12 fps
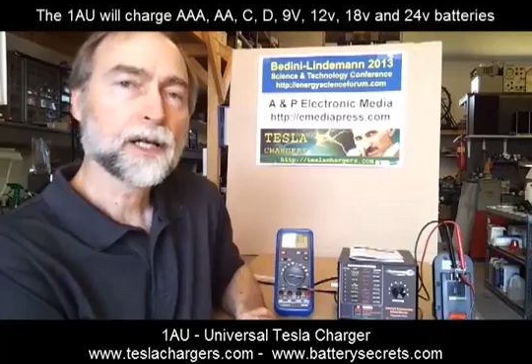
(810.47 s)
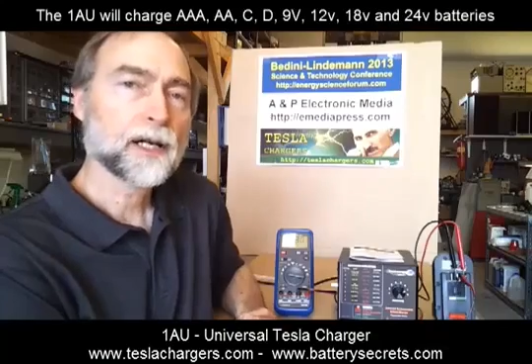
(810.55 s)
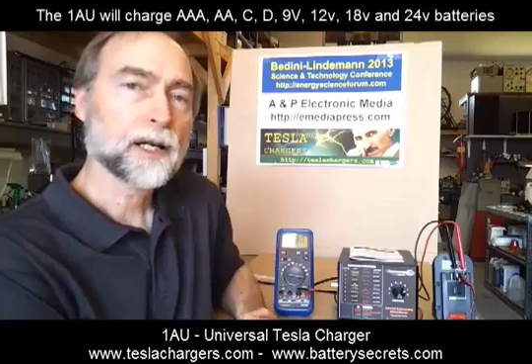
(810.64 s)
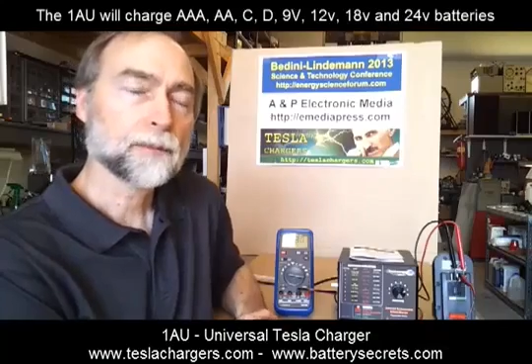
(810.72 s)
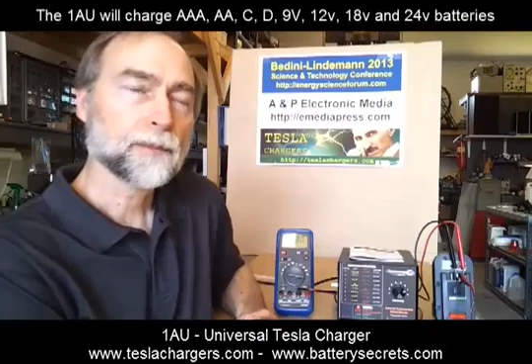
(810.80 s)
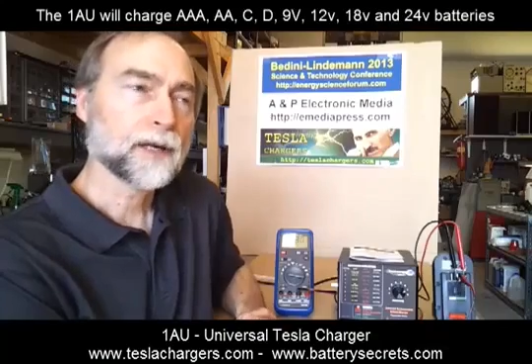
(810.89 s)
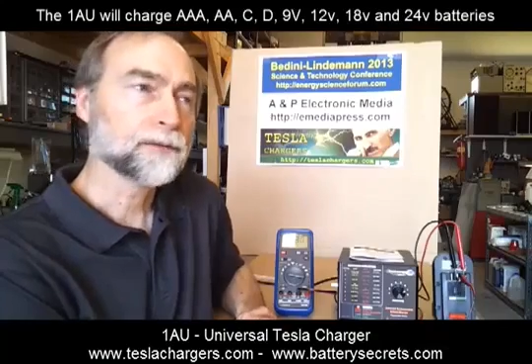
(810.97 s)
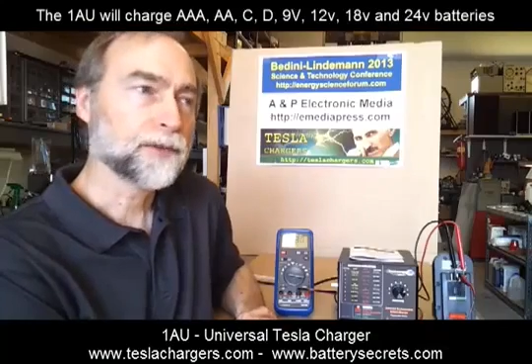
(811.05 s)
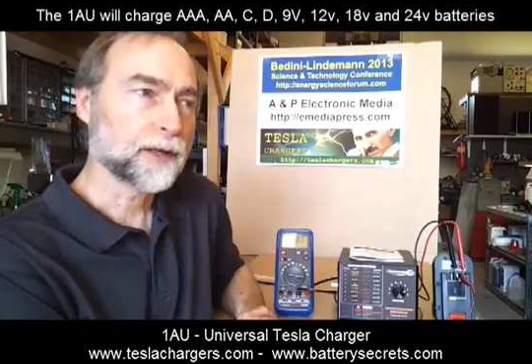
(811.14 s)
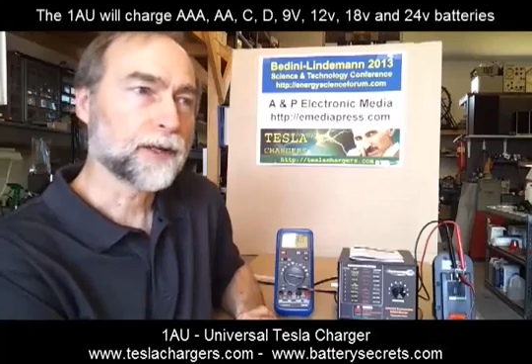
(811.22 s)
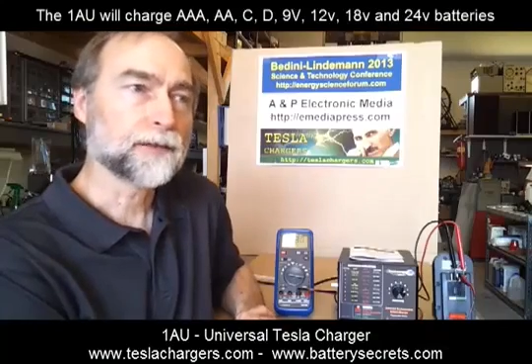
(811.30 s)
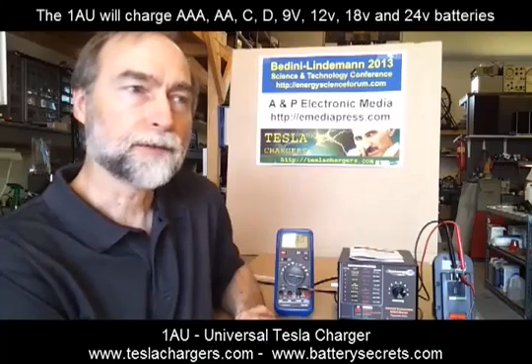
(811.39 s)
a
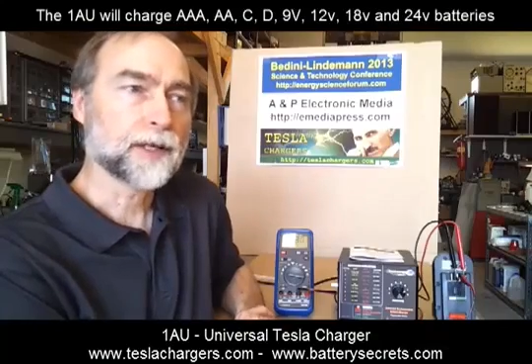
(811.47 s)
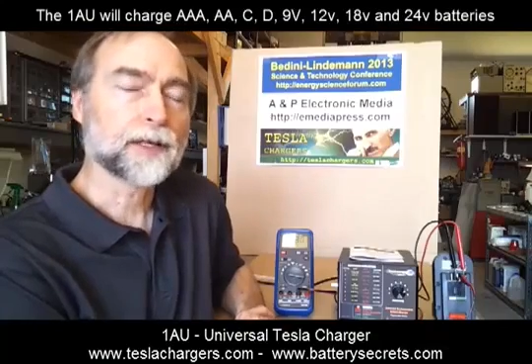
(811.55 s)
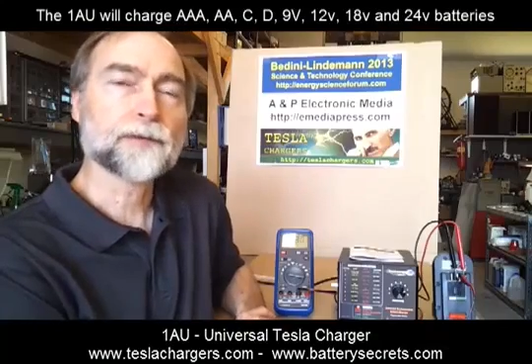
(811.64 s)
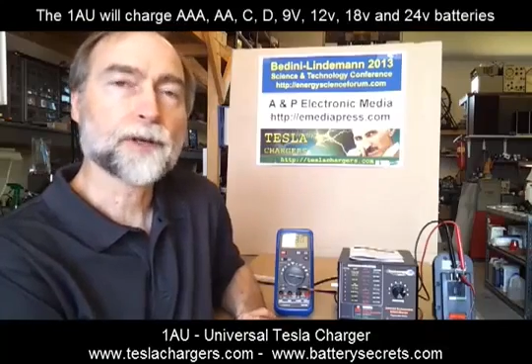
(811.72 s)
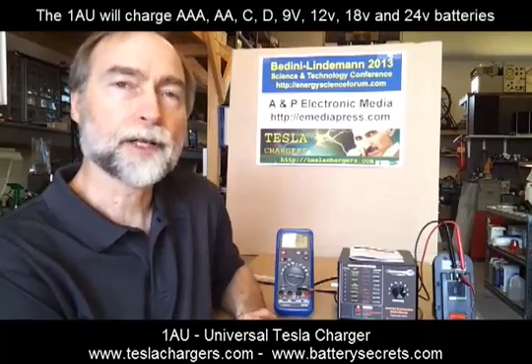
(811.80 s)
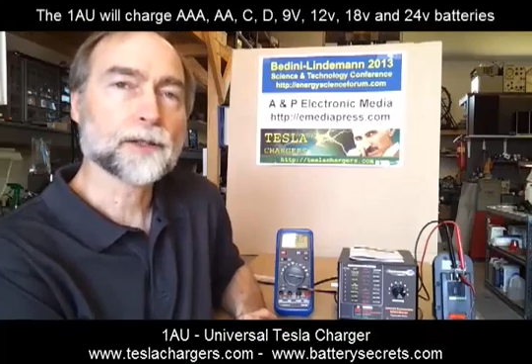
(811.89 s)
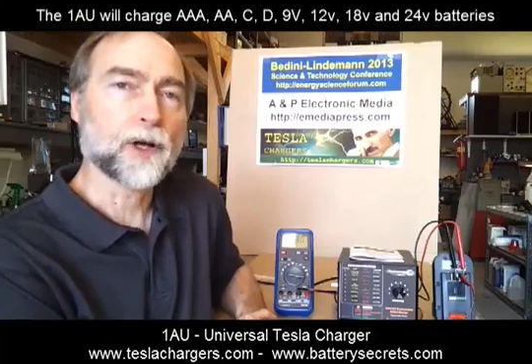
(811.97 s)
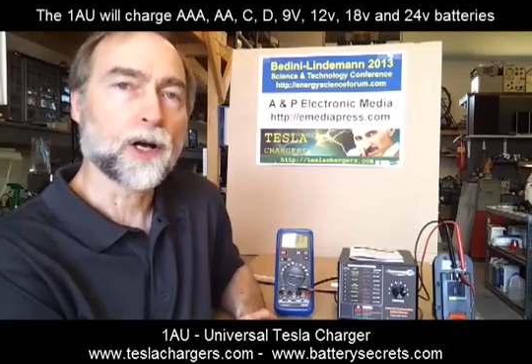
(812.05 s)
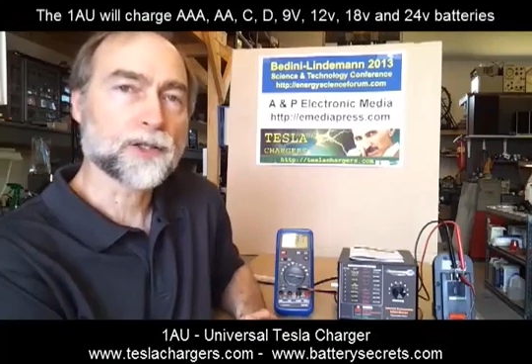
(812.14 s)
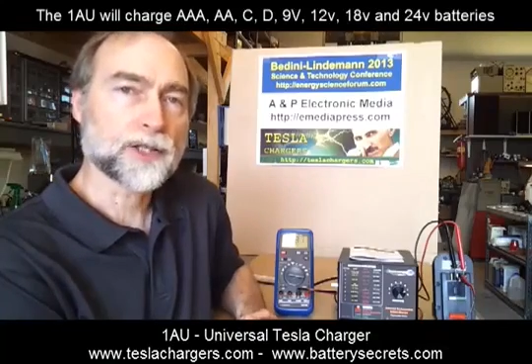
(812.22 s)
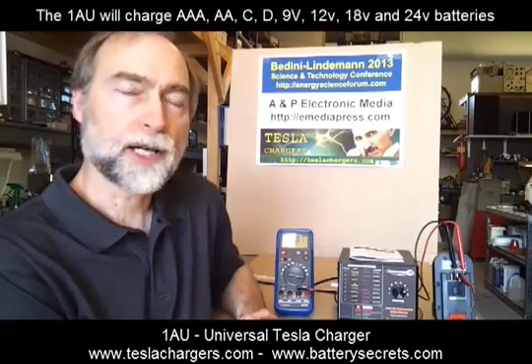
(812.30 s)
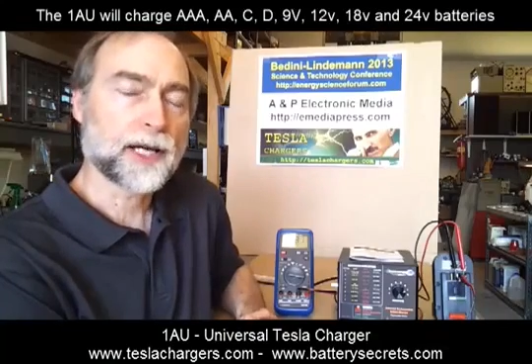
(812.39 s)
very, very, very
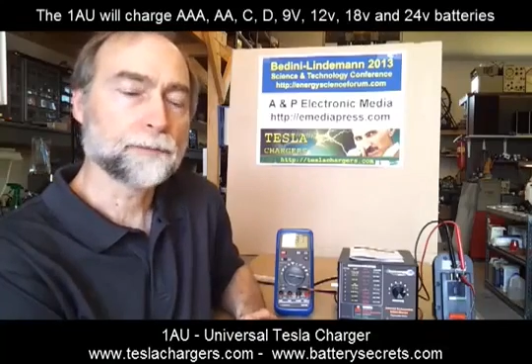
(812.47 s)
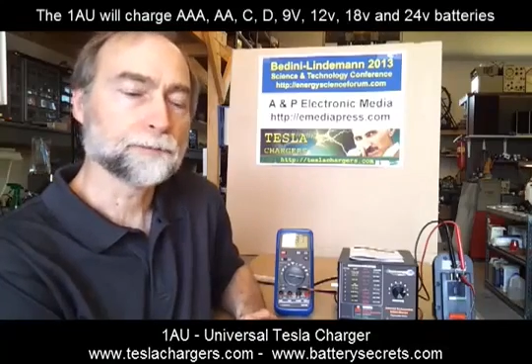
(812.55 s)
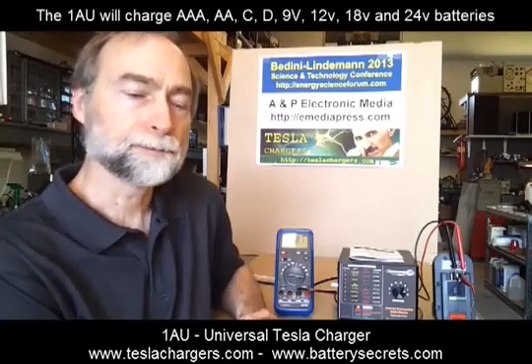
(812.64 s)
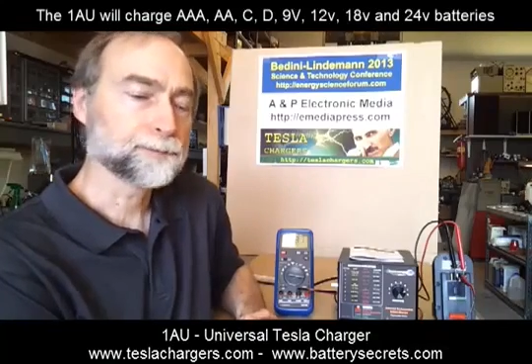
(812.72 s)
long time.